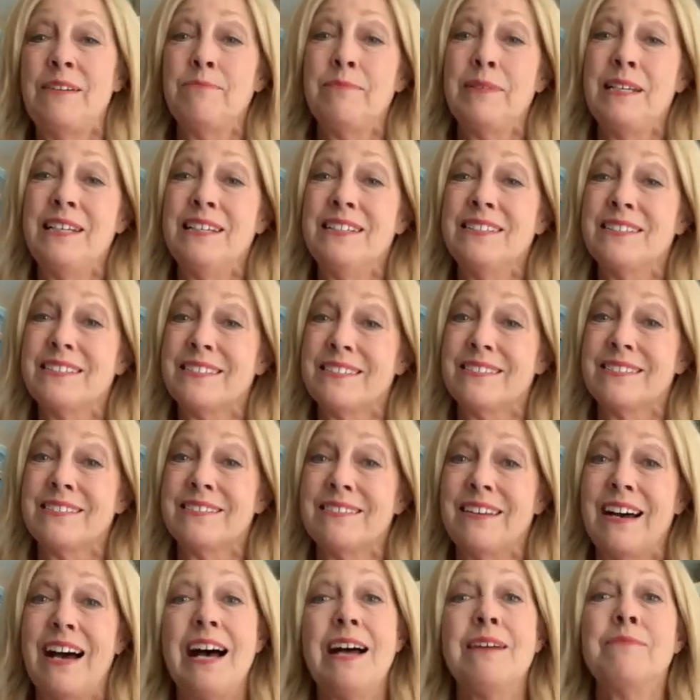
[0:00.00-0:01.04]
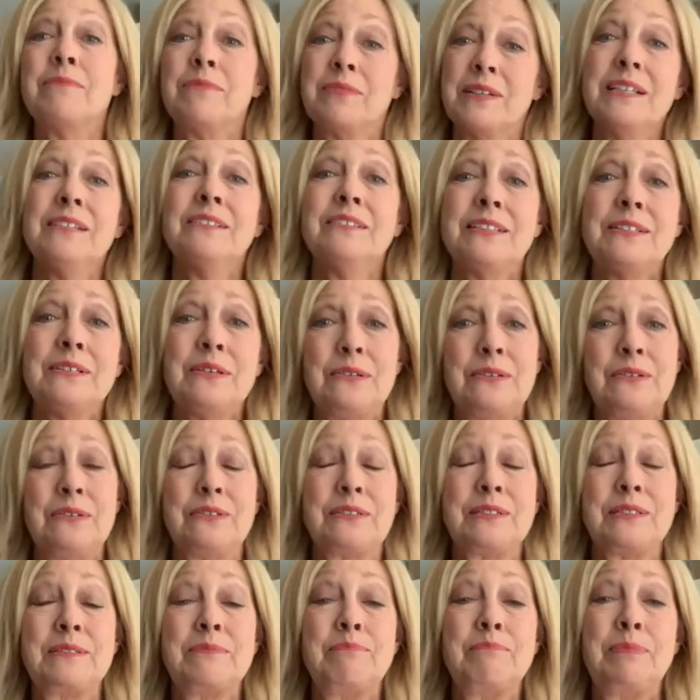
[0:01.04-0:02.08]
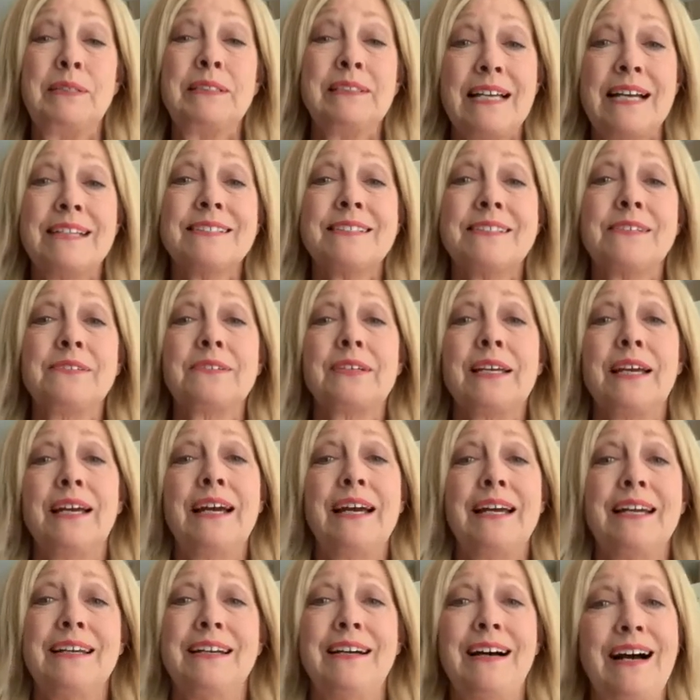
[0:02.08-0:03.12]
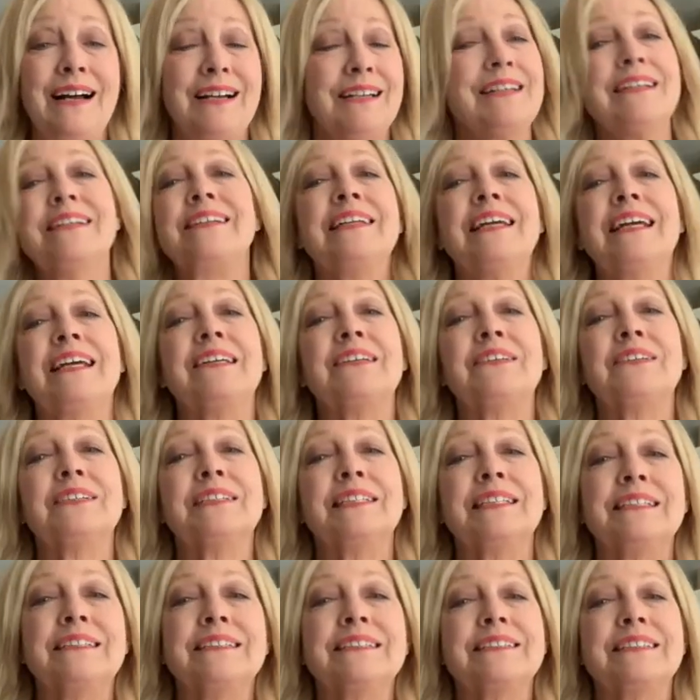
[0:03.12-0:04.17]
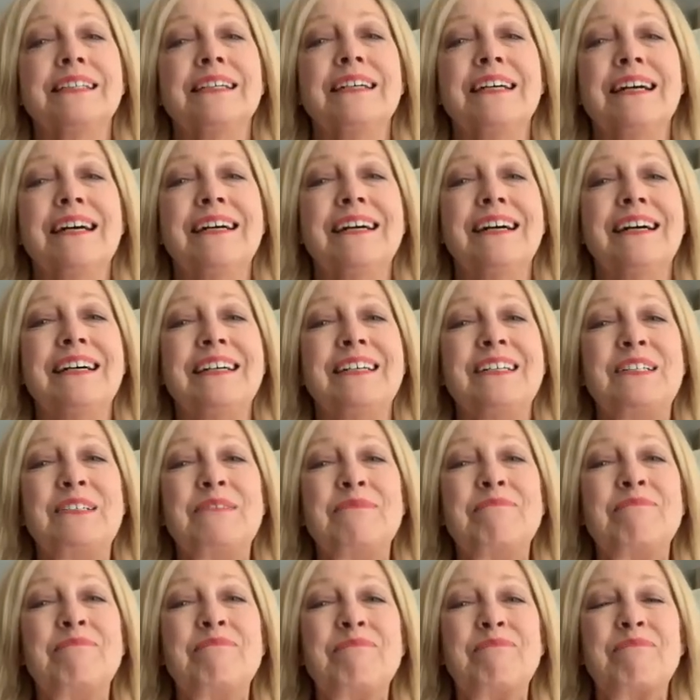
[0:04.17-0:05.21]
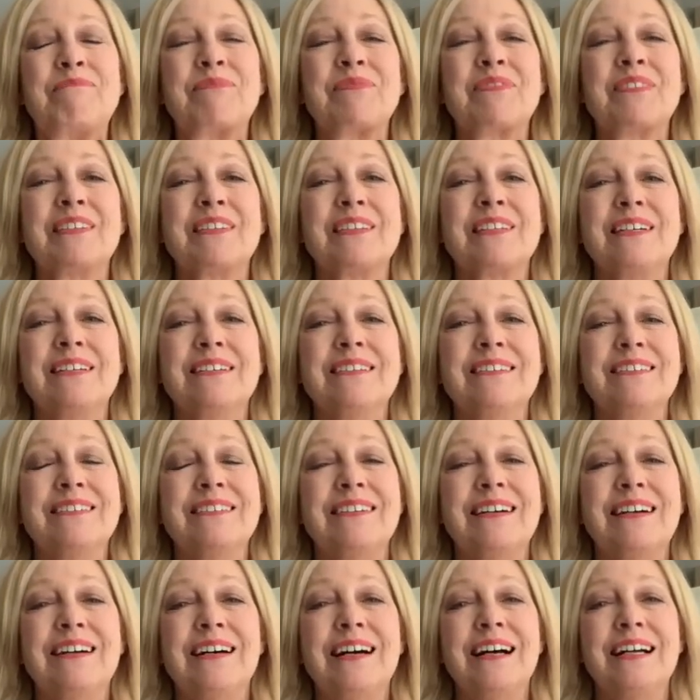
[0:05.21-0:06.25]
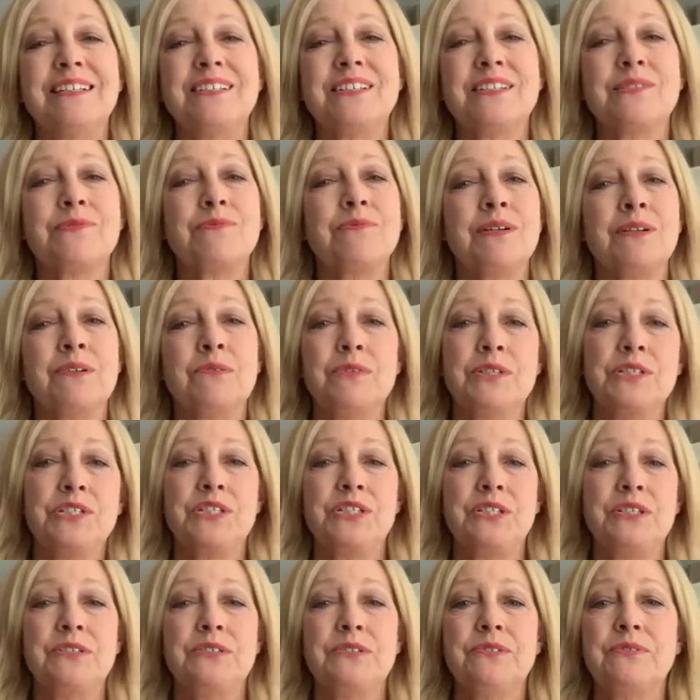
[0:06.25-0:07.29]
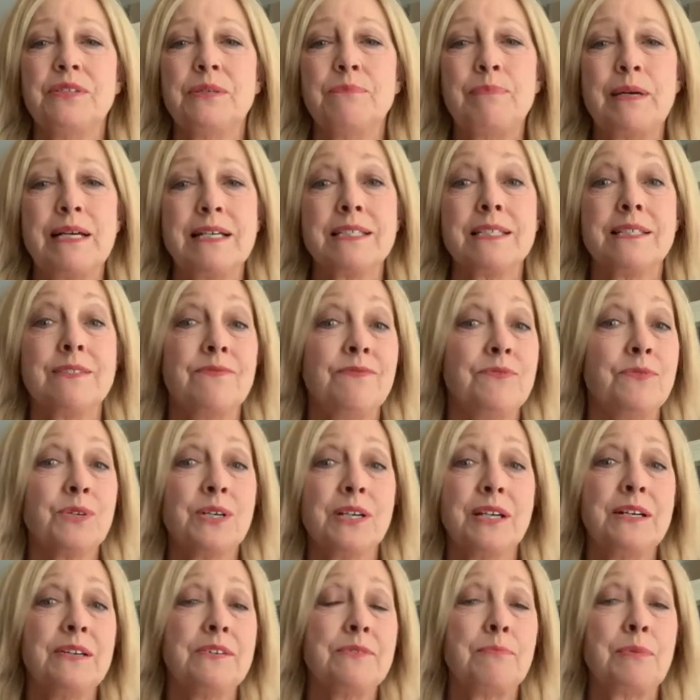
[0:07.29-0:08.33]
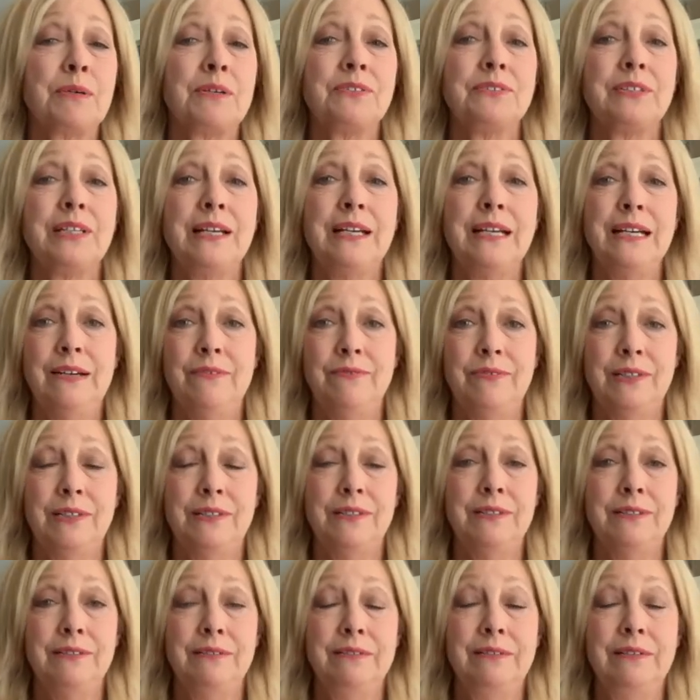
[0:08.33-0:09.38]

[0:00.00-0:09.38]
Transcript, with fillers: means I'm really old, but that's okay. I can handle it. Um, I just want to wish you the best 40th birthday ever